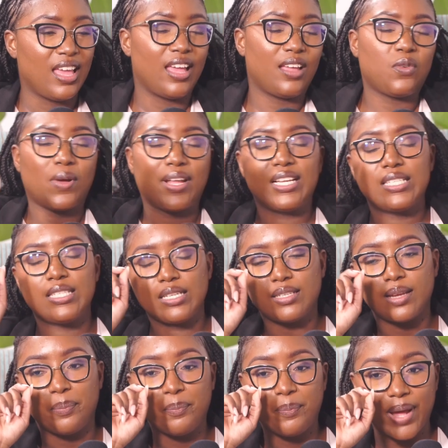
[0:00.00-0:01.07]
And what is it
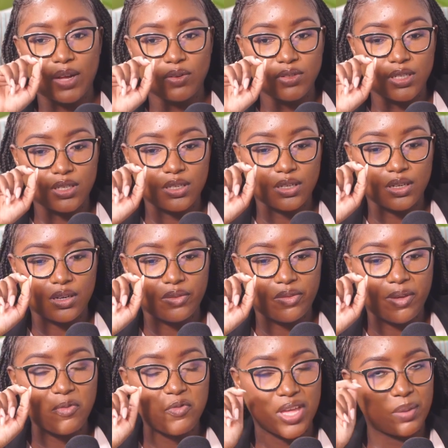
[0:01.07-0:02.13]
about
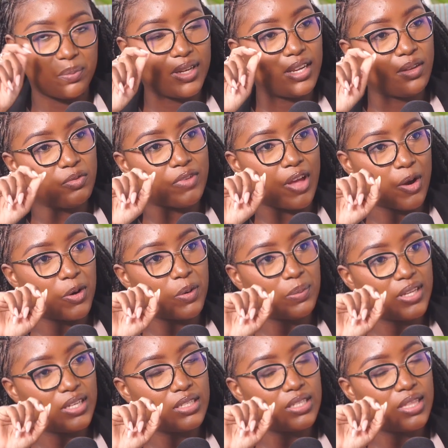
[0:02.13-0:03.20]
the family
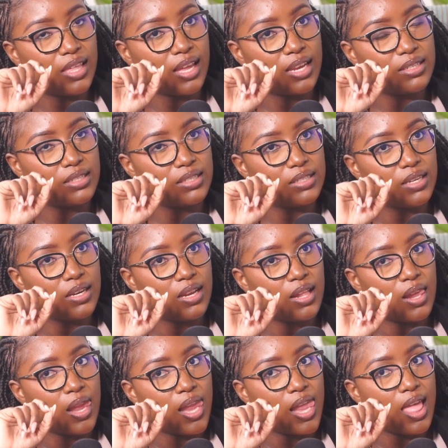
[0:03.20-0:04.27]
environment that
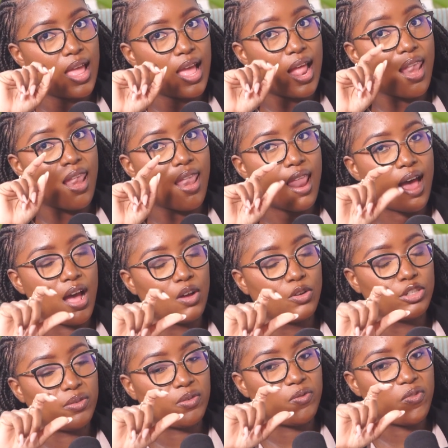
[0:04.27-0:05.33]

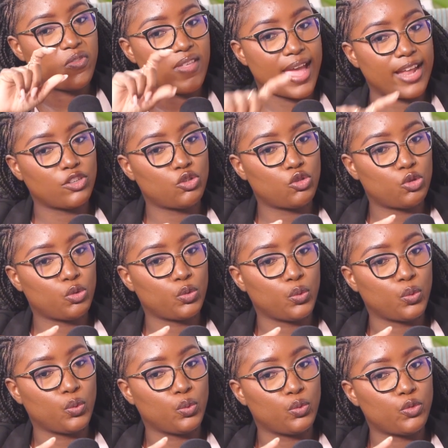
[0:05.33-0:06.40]
allowed that
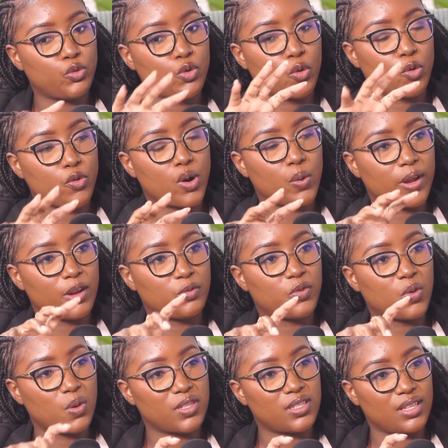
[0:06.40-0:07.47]
to grow and
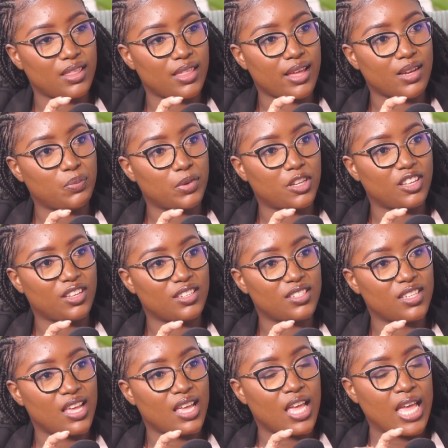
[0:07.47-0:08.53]
foster that?
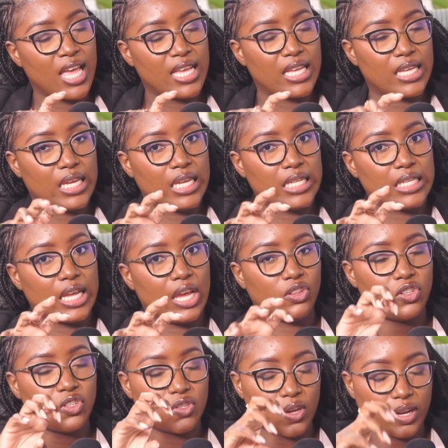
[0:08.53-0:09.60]
Because
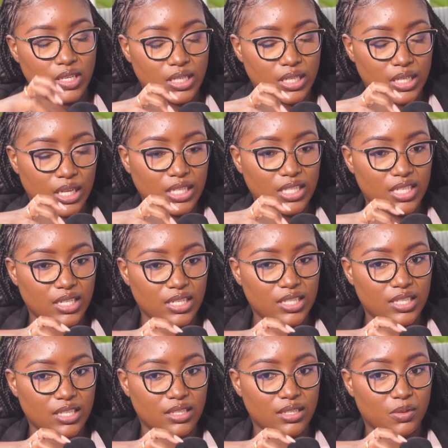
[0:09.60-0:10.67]
in certain
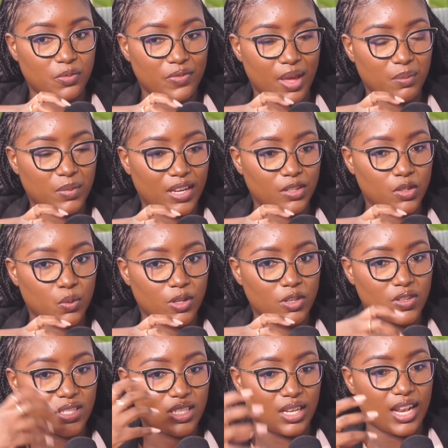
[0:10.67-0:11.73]
instances in families, when
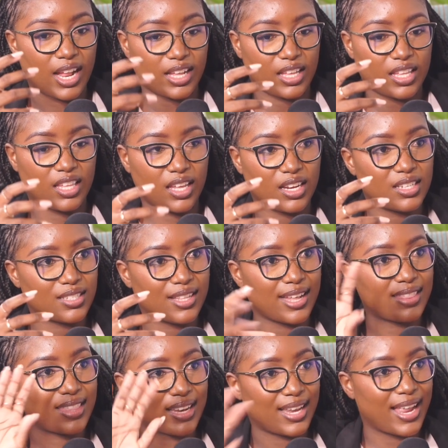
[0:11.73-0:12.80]
you see like a kid is
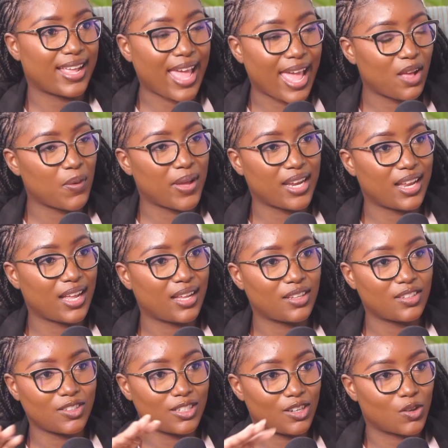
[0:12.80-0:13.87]
like that, like, hi wena,
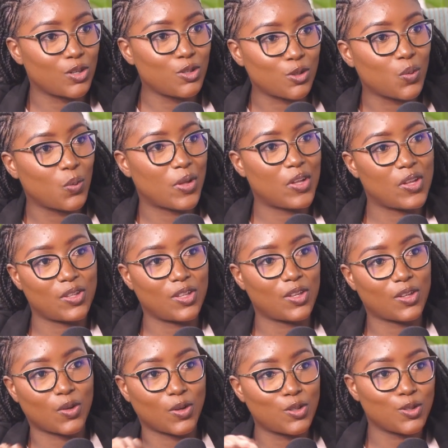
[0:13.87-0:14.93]
go do
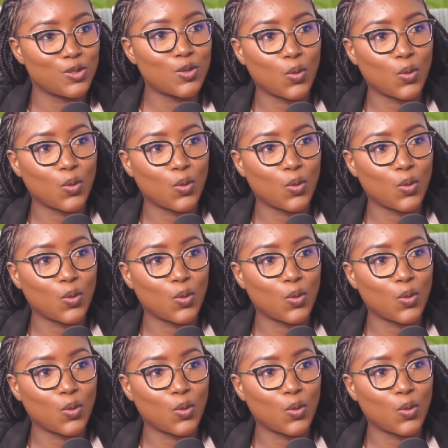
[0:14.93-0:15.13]
work, go do